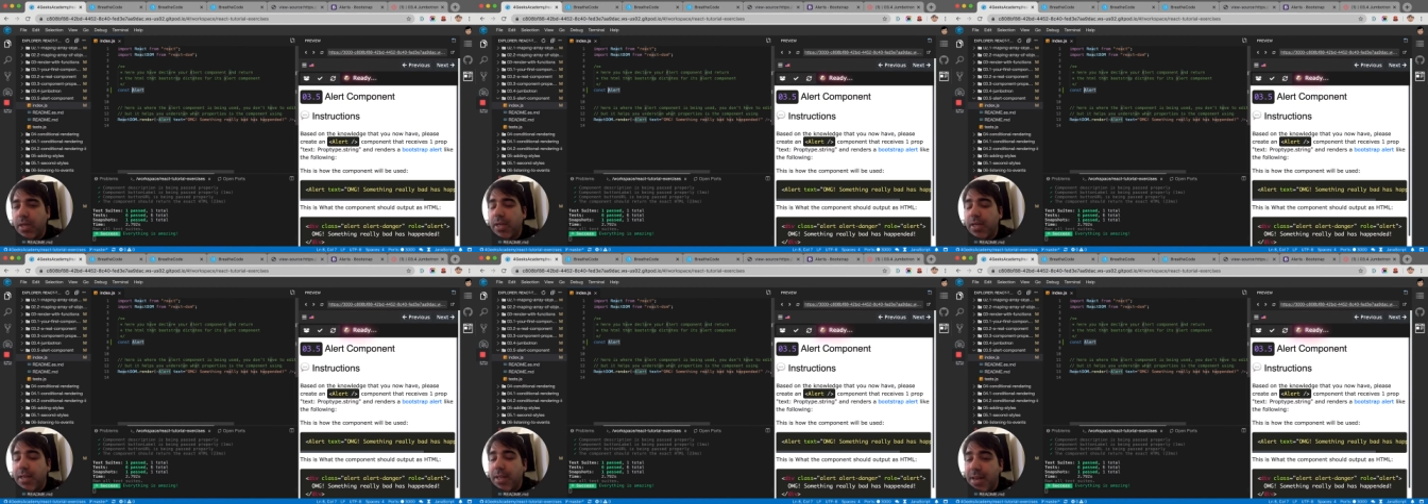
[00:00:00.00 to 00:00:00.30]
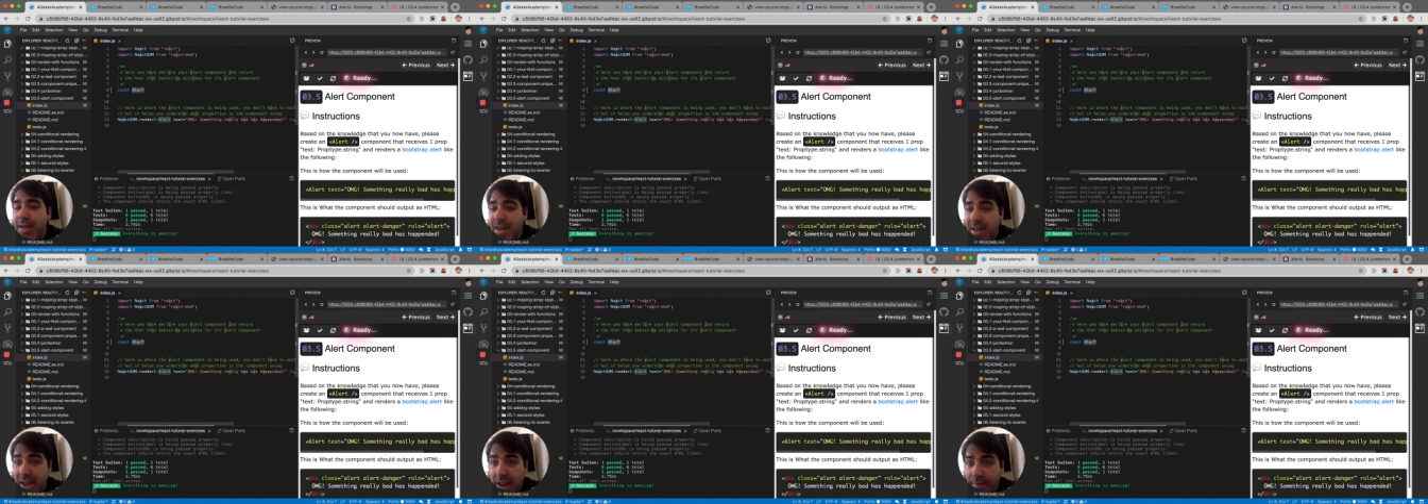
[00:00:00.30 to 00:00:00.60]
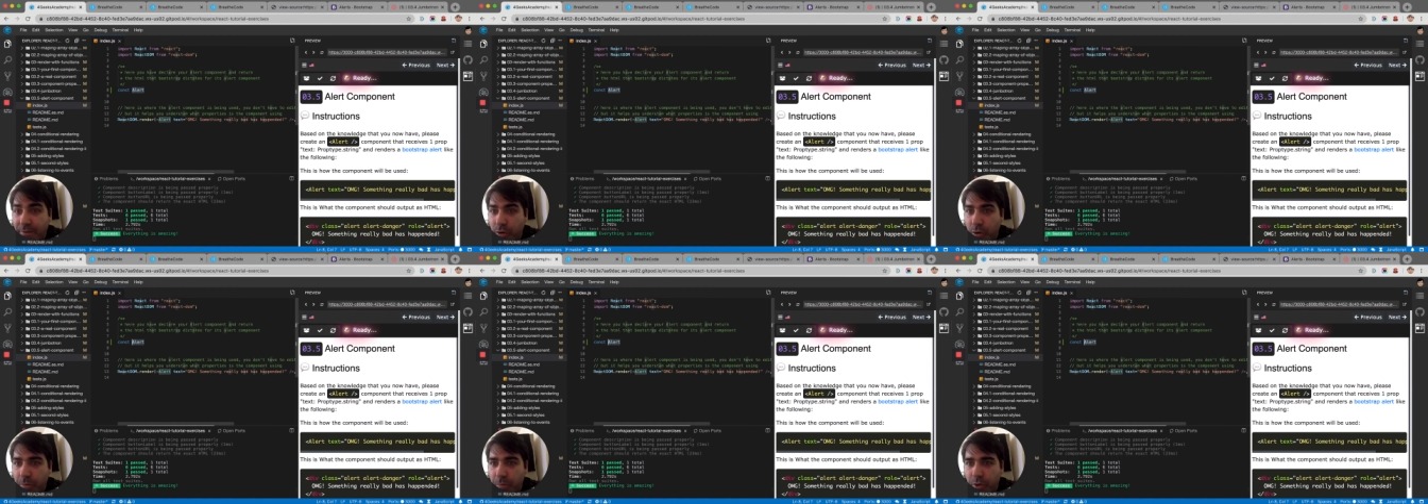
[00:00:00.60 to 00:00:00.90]

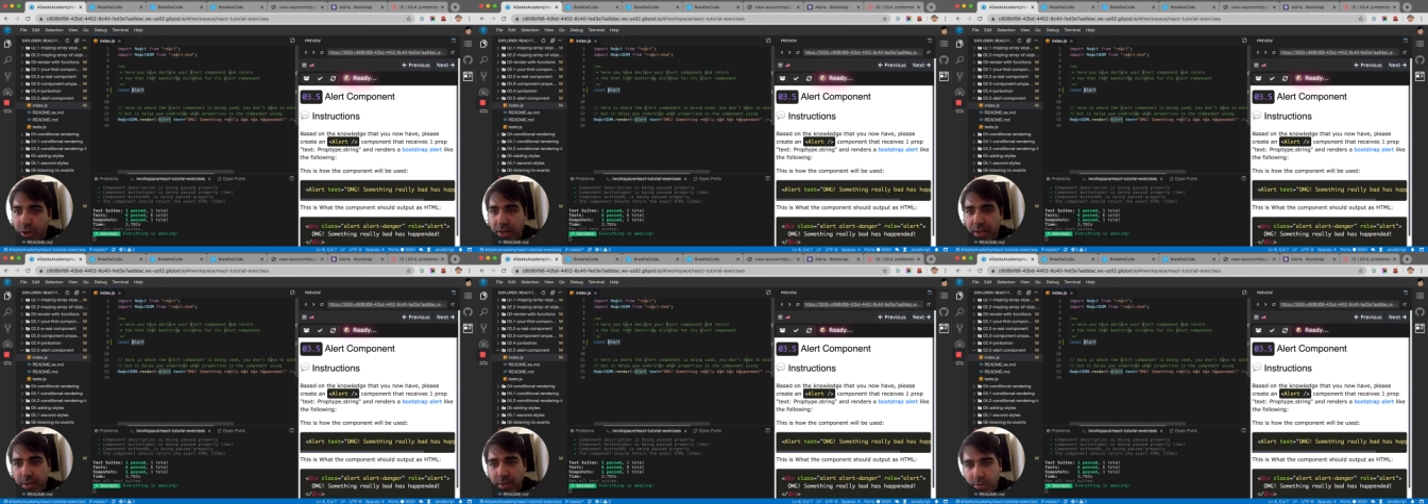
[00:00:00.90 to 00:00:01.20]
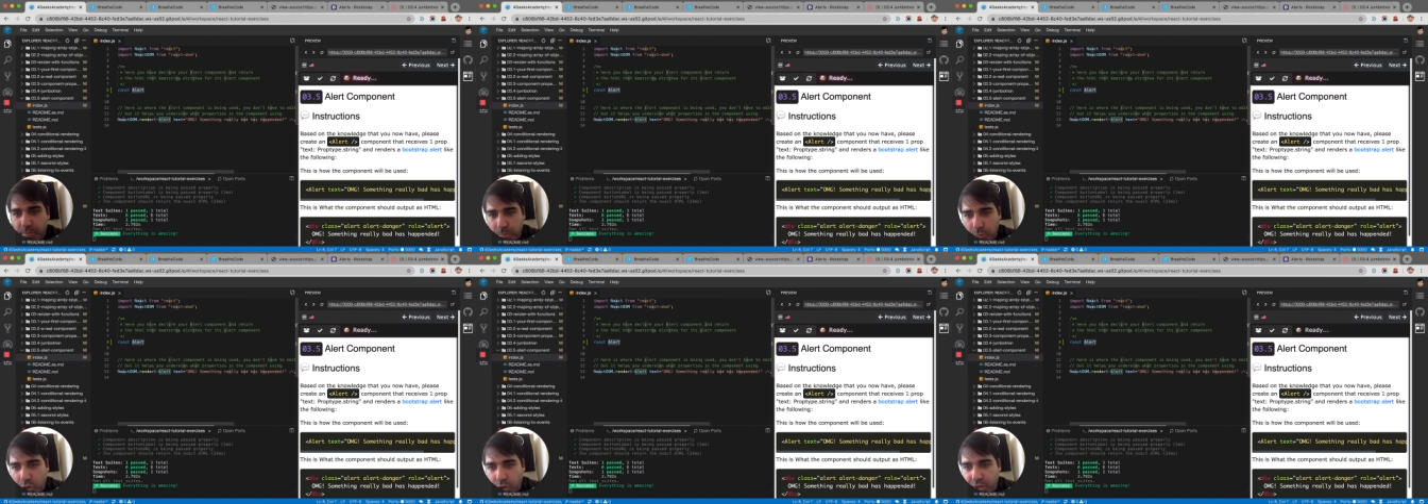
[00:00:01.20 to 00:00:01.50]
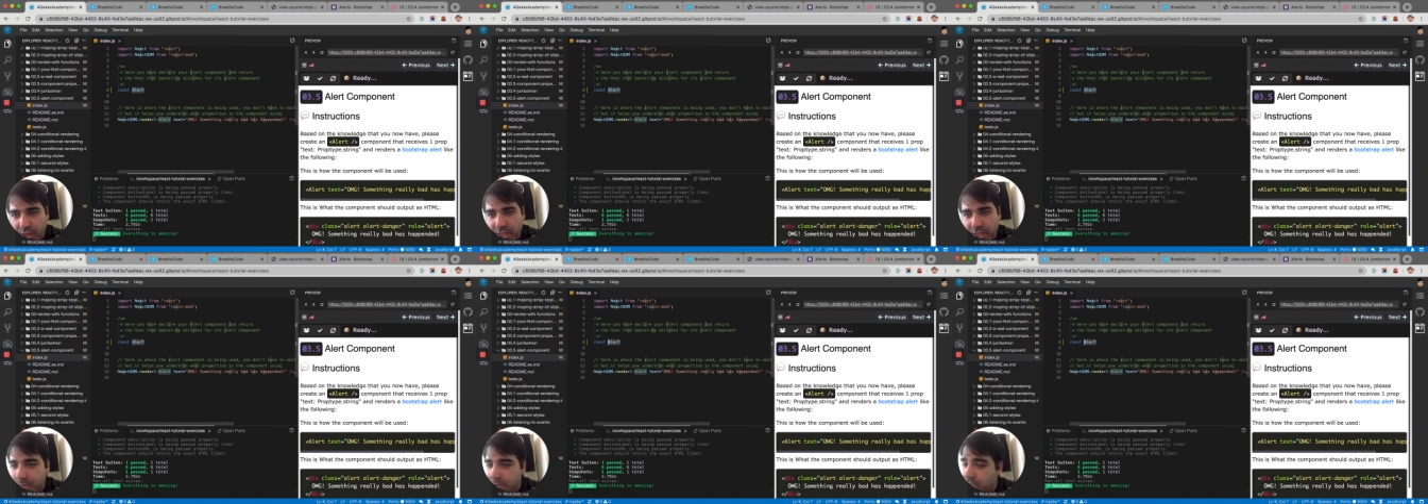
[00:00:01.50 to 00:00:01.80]
never put it in small
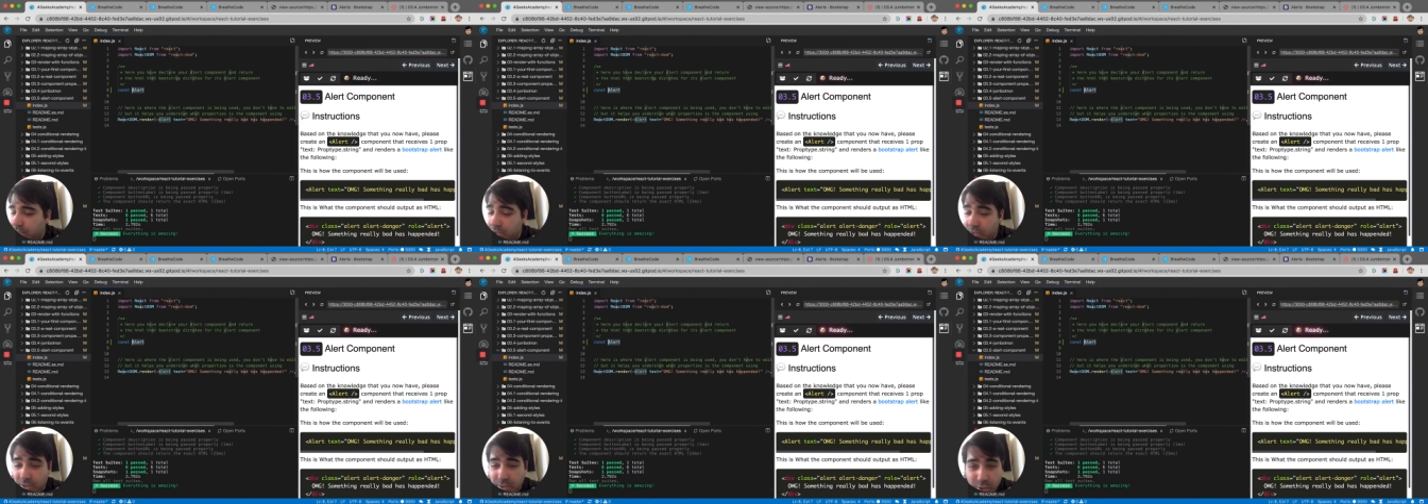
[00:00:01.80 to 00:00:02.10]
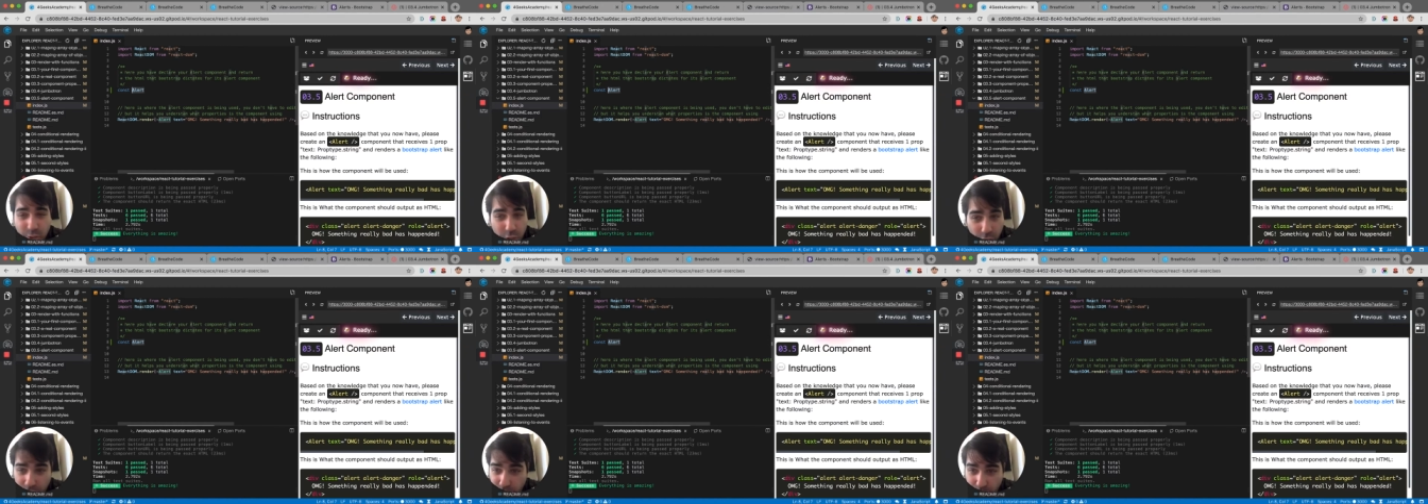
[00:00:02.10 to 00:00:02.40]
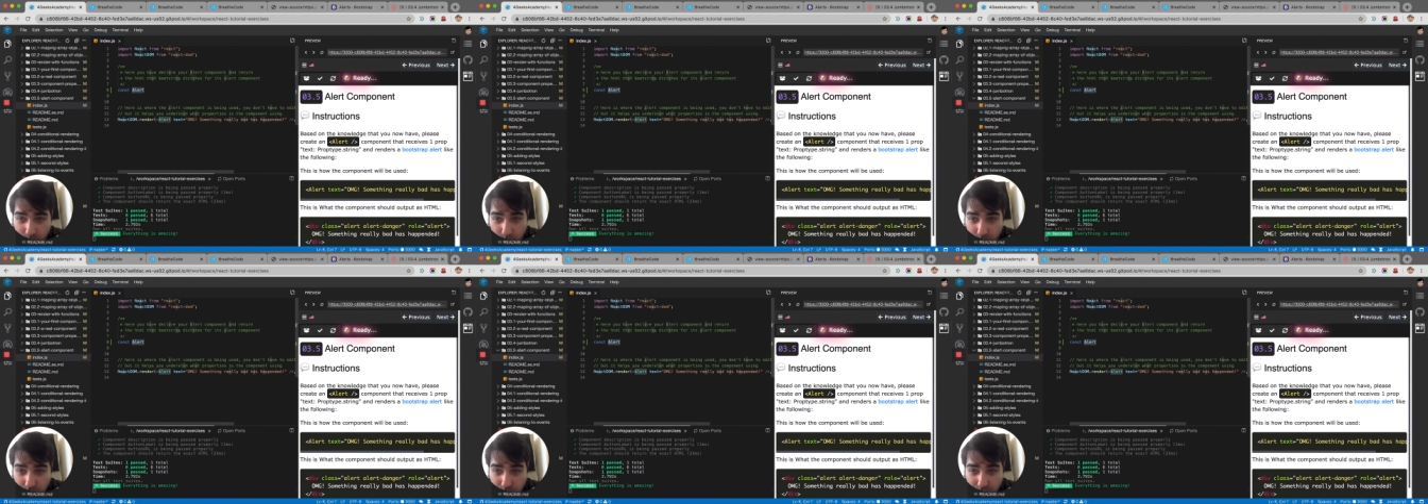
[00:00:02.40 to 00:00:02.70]
case, it's not gonna
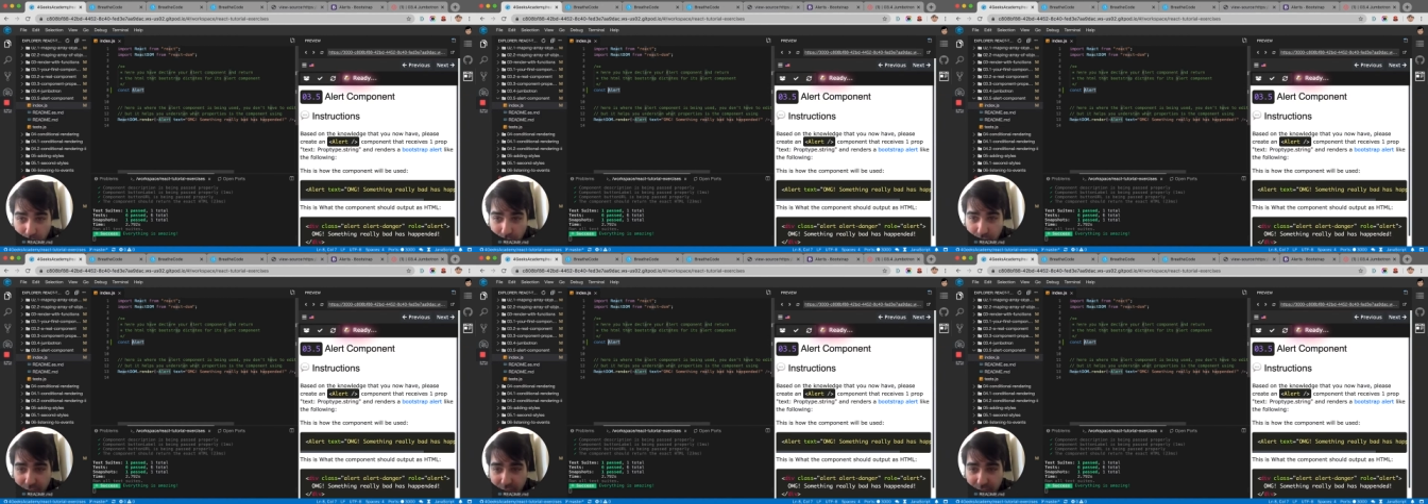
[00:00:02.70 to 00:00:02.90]
work.